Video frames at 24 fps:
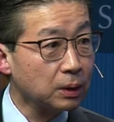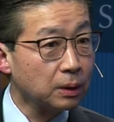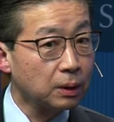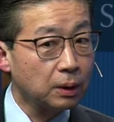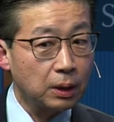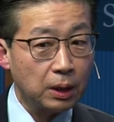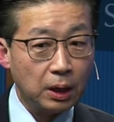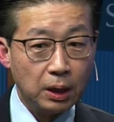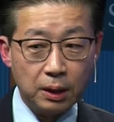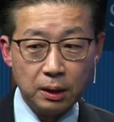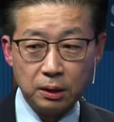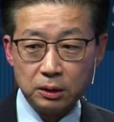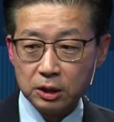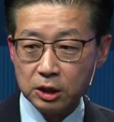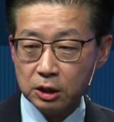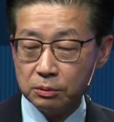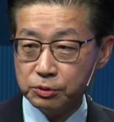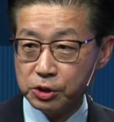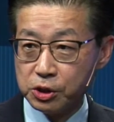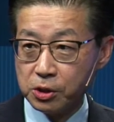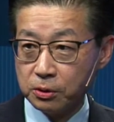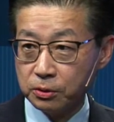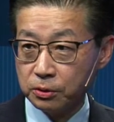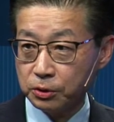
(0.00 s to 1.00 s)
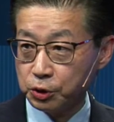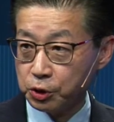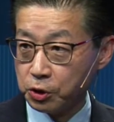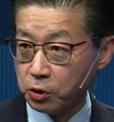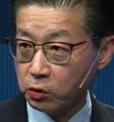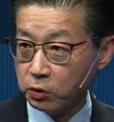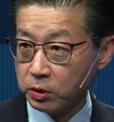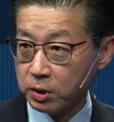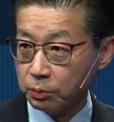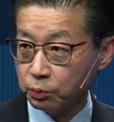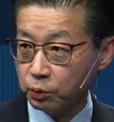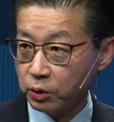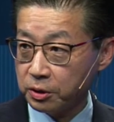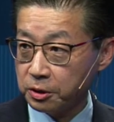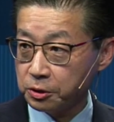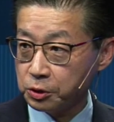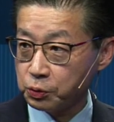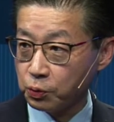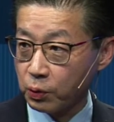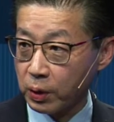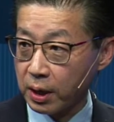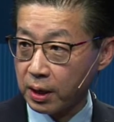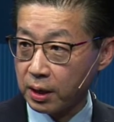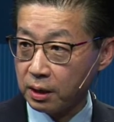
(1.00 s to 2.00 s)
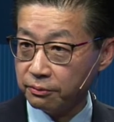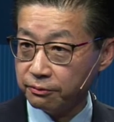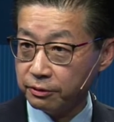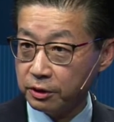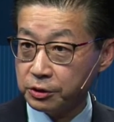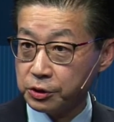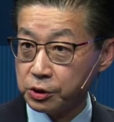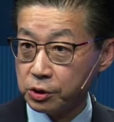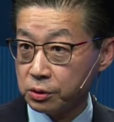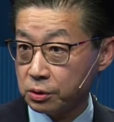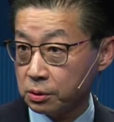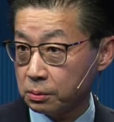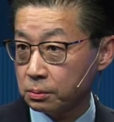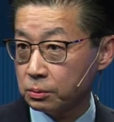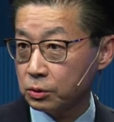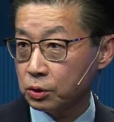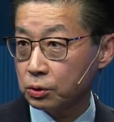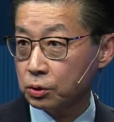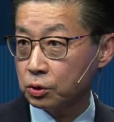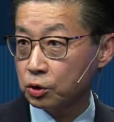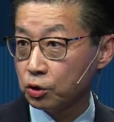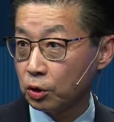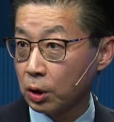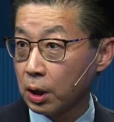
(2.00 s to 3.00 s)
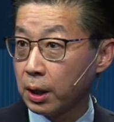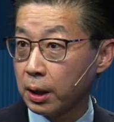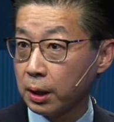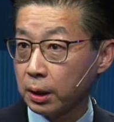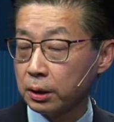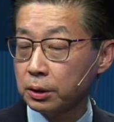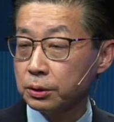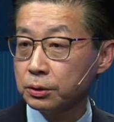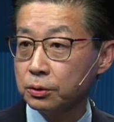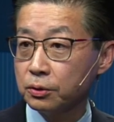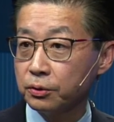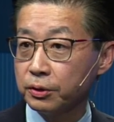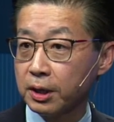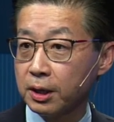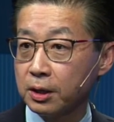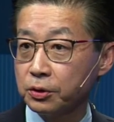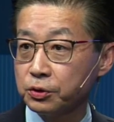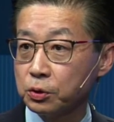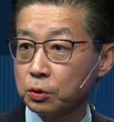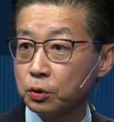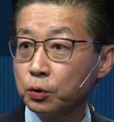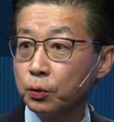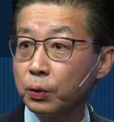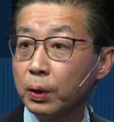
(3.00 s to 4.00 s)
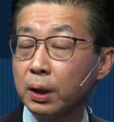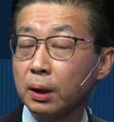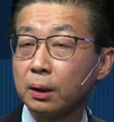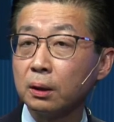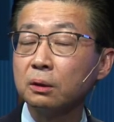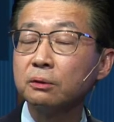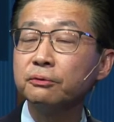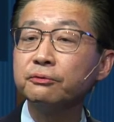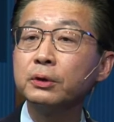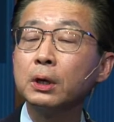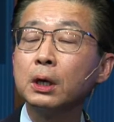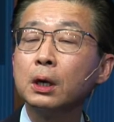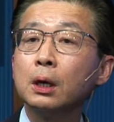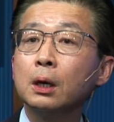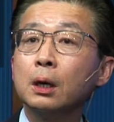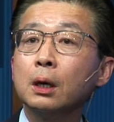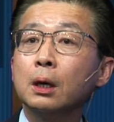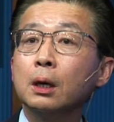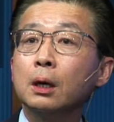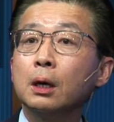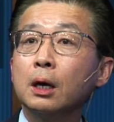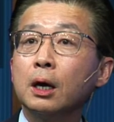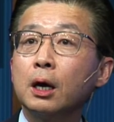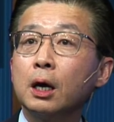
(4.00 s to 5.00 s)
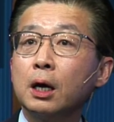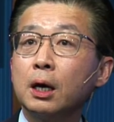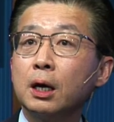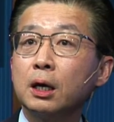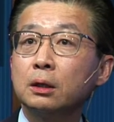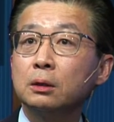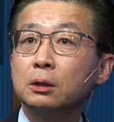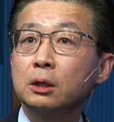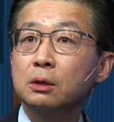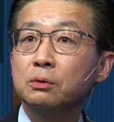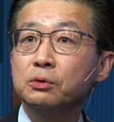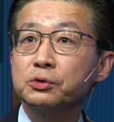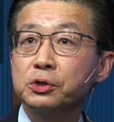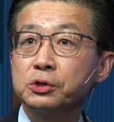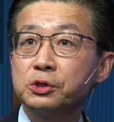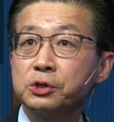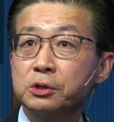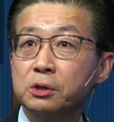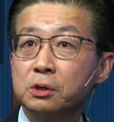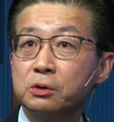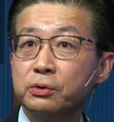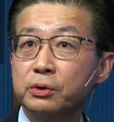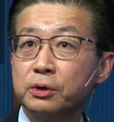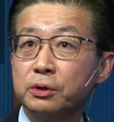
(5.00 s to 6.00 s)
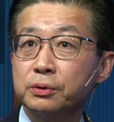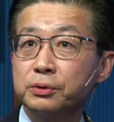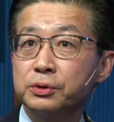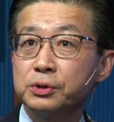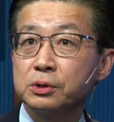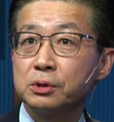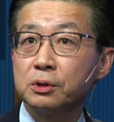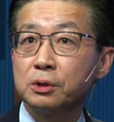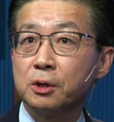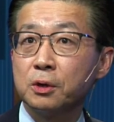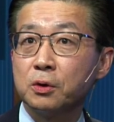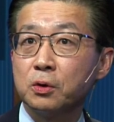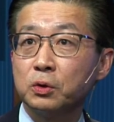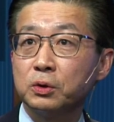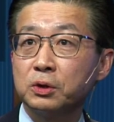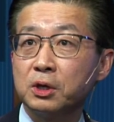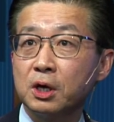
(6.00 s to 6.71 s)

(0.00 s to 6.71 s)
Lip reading: And Kim Jong-un showed up with his wife. This is in July 2012. And it was a serious, you know,